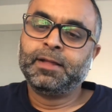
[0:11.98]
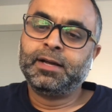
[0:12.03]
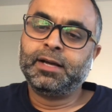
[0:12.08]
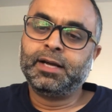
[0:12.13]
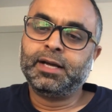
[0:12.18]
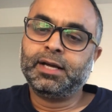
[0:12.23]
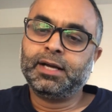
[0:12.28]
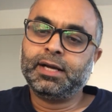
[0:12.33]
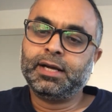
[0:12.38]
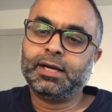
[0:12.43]

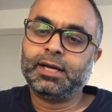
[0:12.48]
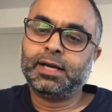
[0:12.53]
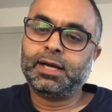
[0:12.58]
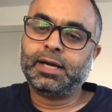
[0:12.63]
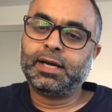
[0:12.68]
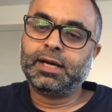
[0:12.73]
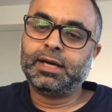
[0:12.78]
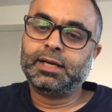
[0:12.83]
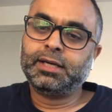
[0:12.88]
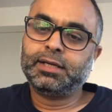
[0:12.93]

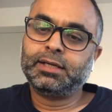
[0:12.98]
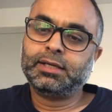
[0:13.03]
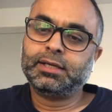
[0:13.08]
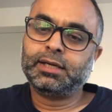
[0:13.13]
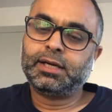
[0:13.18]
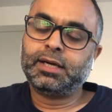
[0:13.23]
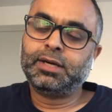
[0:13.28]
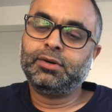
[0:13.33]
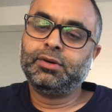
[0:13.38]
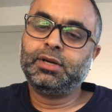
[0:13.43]
And
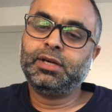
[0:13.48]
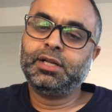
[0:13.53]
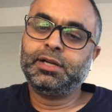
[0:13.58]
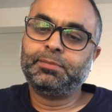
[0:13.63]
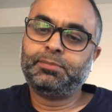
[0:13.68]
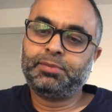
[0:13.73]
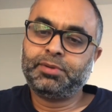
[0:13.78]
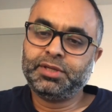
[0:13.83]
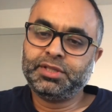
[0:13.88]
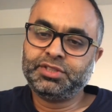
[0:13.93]
I really
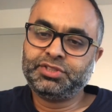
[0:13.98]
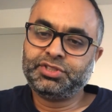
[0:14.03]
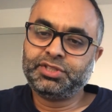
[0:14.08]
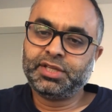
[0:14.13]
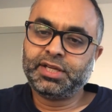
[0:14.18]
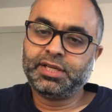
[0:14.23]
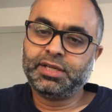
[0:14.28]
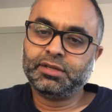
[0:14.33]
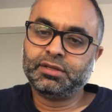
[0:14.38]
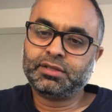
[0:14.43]

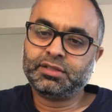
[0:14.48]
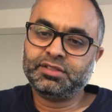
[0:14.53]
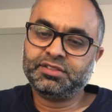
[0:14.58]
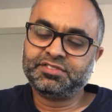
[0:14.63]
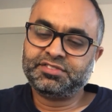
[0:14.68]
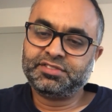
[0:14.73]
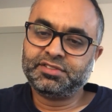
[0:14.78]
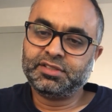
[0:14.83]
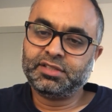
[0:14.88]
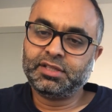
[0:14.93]
appreciate your
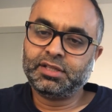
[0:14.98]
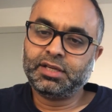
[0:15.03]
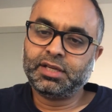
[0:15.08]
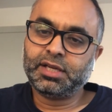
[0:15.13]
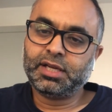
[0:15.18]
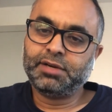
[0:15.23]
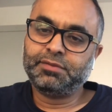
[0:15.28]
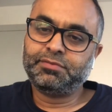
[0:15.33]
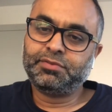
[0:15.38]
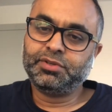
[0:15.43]
concern
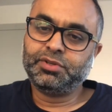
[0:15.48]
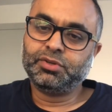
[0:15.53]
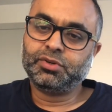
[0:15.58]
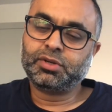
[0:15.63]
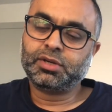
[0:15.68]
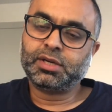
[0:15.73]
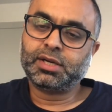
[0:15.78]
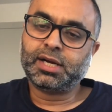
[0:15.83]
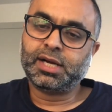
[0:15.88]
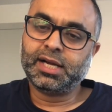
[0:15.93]
and for your
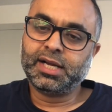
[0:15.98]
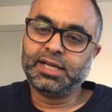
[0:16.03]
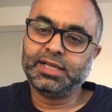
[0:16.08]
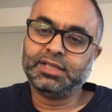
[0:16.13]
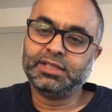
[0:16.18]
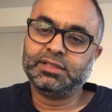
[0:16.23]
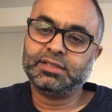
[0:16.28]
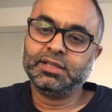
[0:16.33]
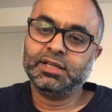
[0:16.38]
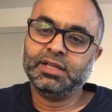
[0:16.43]

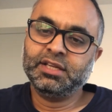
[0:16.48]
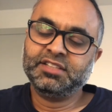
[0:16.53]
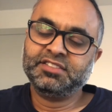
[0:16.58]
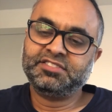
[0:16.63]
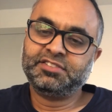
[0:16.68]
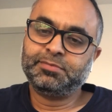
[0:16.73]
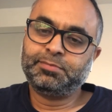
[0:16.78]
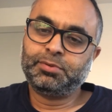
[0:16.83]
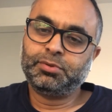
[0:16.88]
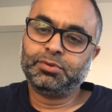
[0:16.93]
kind,
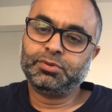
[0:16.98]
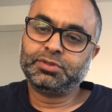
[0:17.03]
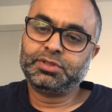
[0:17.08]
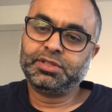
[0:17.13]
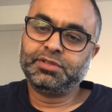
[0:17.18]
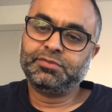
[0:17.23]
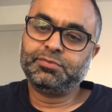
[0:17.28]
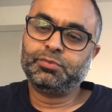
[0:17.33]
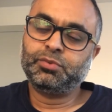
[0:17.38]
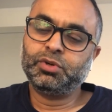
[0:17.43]

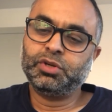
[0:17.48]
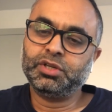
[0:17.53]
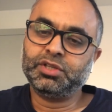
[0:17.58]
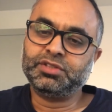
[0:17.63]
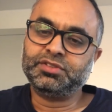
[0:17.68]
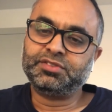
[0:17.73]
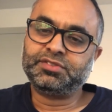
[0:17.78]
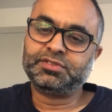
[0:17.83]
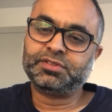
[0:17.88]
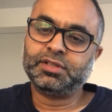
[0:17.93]
supportive
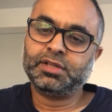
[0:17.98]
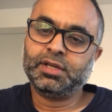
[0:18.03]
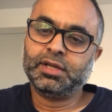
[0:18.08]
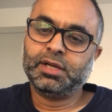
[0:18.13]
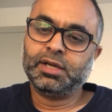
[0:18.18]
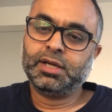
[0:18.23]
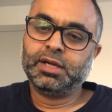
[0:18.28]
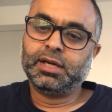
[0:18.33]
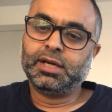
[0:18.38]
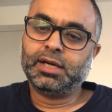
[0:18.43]
words.
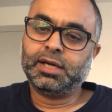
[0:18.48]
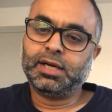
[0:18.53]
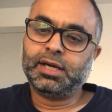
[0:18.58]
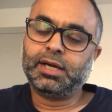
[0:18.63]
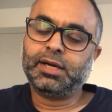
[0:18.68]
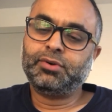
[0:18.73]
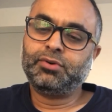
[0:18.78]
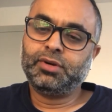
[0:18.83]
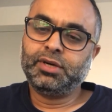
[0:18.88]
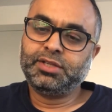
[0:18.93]

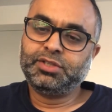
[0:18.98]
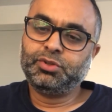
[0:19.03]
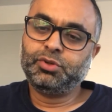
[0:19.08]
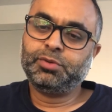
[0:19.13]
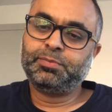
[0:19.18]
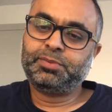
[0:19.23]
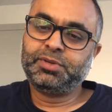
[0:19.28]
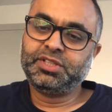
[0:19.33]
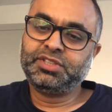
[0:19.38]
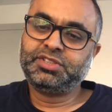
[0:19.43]
I really
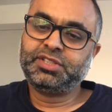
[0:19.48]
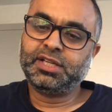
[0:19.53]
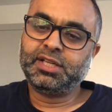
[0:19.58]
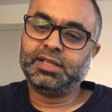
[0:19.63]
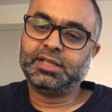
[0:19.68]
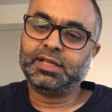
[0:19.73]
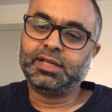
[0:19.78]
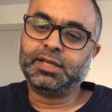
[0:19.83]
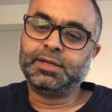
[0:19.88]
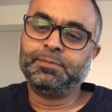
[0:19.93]
do
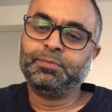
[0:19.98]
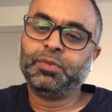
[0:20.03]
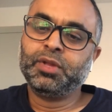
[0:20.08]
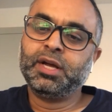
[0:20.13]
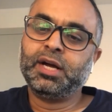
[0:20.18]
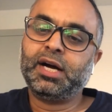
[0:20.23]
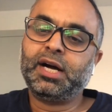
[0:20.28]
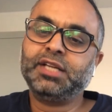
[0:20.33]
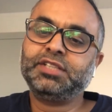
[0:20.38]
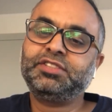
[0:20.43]
appreciate that.
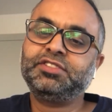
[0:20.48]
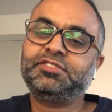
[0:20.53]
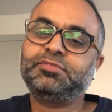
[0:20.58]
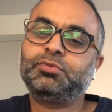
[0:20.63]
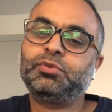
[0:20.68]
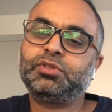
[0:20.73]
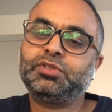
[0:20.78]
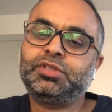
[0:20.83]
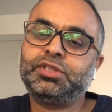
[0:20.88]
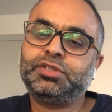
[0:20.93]
I
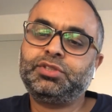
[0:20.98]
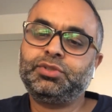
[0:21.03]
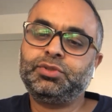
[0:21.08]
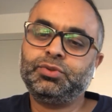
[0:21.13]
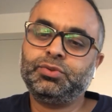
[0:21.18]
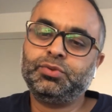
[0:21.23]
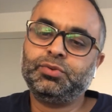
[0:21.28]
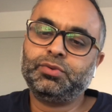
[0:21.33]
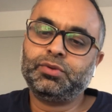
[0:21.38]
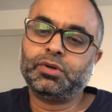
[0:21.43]
just wanted
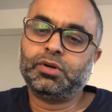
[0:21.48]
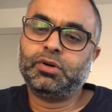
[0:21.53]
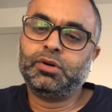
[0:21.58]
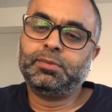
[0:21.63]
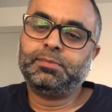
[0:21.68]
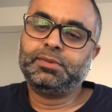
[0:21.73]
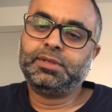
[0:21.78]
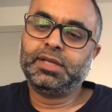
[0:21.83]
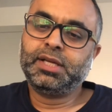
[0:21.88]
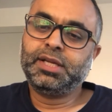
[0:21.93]
to
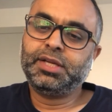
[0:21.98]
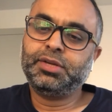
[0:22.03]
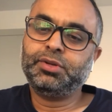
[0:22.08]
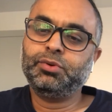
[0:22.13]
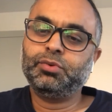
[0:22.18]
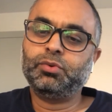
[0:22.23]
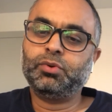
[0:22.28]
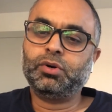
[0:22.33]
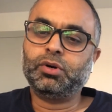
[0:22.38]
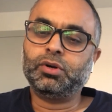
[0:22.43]
update
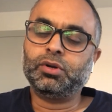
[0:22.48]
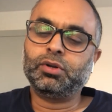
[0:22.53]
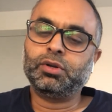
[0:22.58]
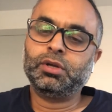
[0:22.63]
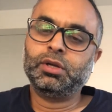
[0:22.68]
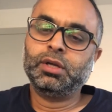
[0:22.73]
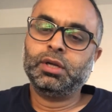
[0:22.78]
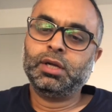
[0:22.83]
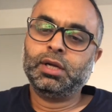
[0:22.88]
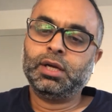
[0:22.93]
you
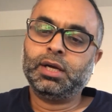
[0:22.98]
all